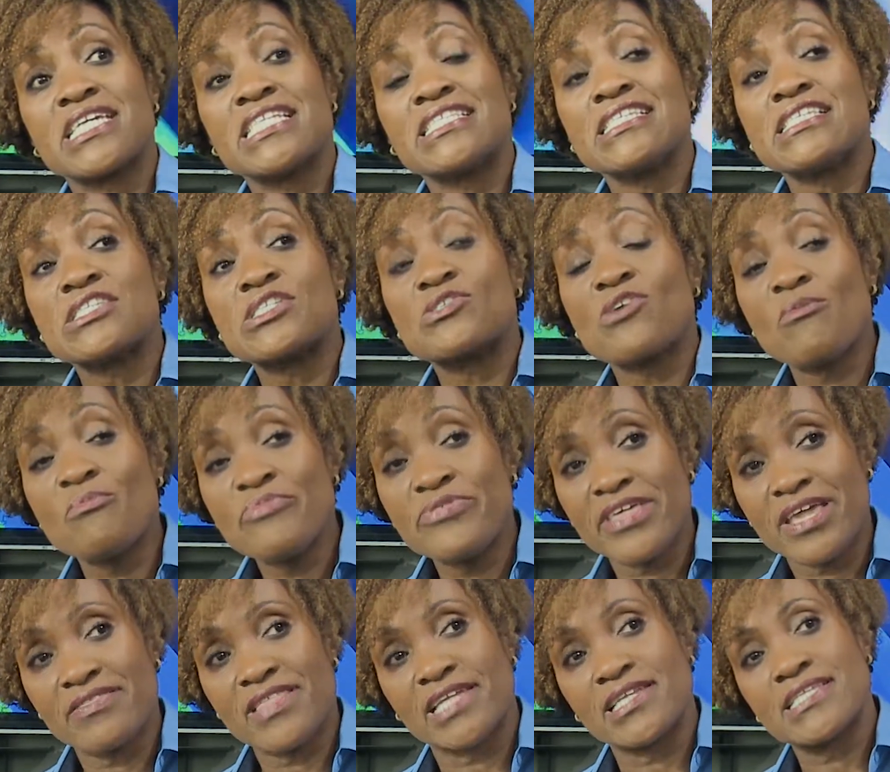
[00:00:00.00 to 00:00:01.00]
it is
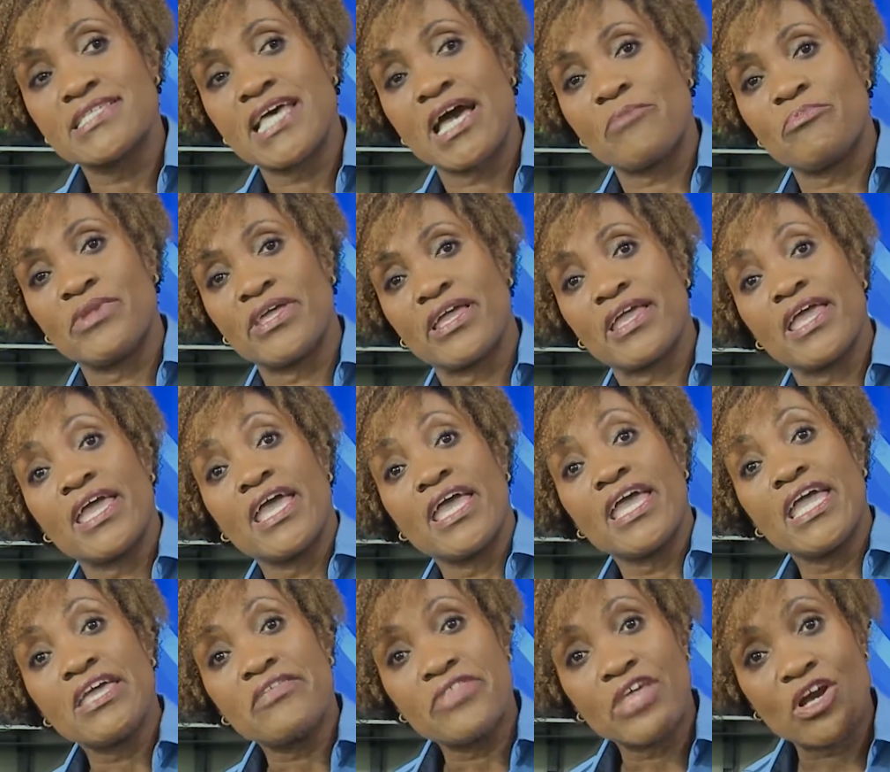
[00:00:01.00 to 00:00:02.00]
something that is happening
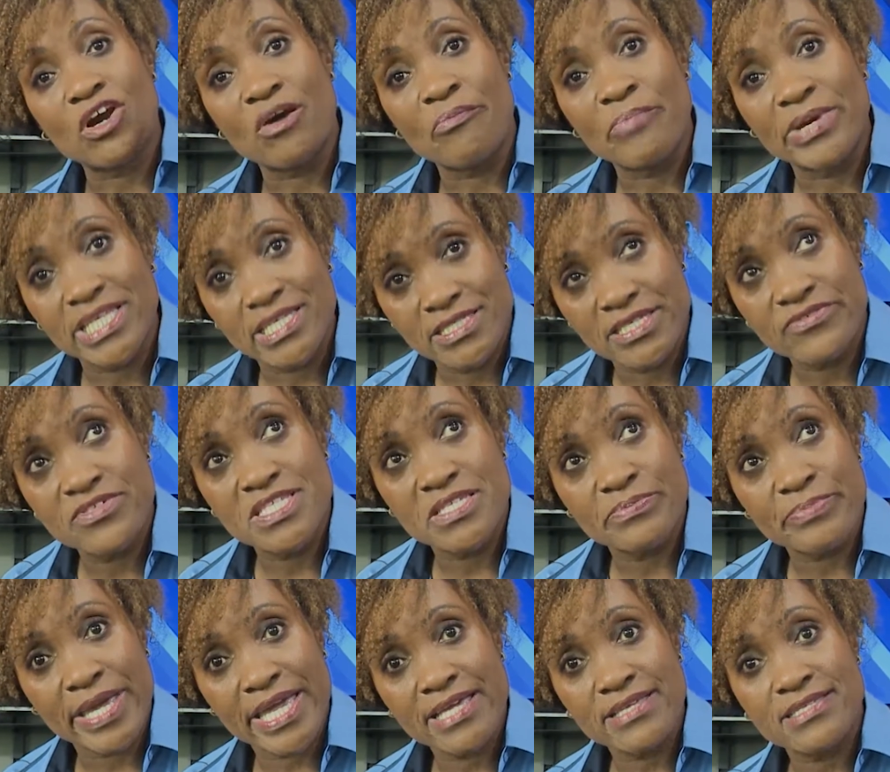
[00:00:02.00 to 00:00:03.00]
in the competitive
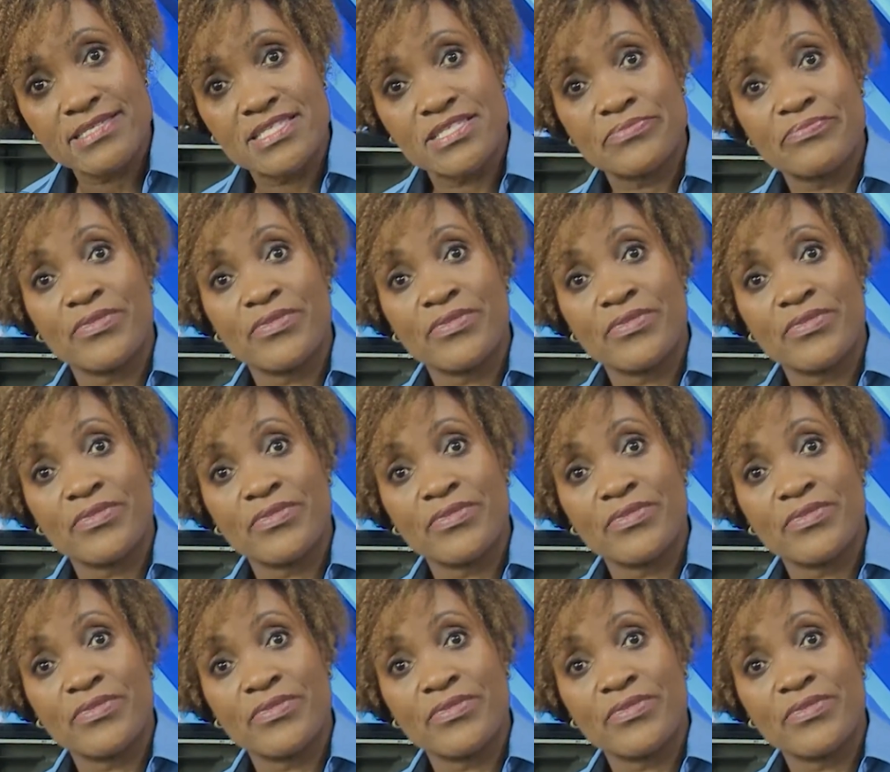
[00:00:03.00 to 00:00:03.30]
space,